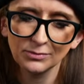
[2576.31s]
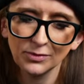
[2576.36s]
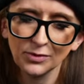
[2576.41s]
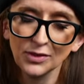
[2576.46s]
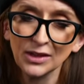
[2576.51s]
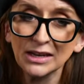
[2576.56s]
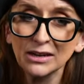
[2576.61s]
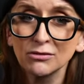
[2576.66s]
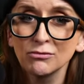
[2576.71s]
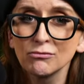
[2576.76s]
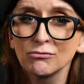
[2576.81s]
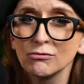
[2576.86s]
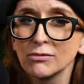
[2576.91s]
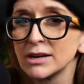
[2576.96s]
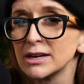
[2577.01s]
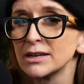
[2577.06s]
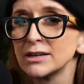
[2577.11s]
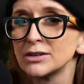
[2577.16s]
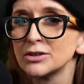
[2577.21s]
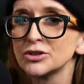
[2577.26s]
thin
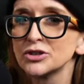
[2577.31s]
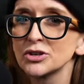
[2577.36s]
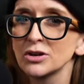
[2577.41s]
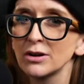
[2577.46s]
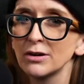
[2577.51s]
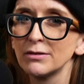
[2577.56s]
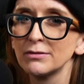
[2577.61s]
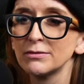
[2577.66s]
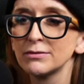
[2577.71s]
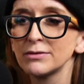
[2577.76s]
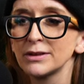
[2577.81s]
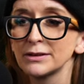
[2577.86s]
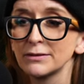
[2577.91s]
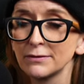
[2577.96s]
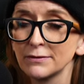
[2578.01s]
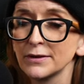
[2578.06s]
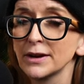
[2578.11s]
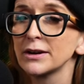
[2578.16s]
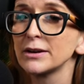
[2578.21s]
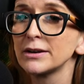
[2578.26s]
ridge of like
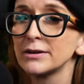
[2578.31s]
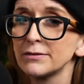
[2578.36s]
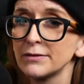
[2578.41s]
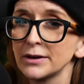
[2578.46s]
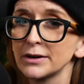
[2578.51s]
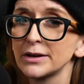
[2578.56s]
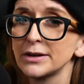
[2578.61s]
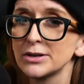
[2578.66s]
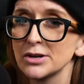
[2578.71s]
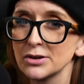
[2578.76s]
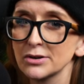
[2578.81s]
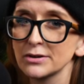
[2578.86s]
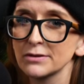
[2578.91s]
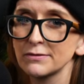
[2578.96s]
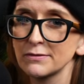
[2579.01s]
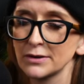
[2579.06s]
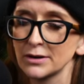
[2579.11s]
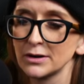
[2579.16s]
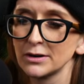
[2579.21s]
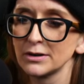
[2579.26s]
very very dark
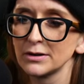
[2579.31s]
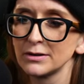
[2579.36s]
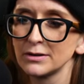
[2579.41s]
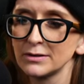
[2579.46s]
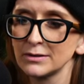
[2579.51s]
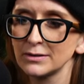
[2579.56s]
fur